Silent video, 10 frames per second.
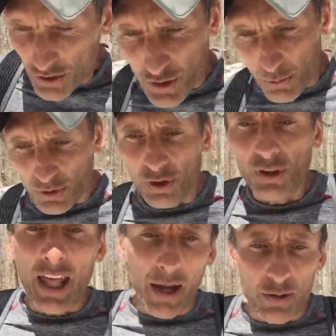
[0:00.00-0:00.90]
Don't
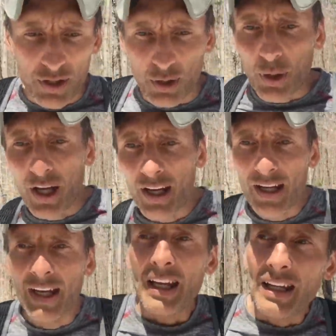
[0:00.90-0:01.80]
learn how to
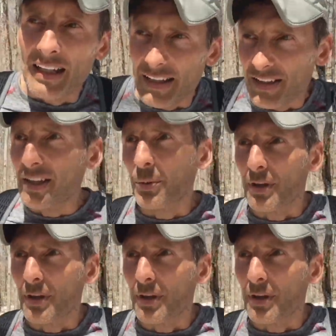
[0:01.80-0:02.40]
deal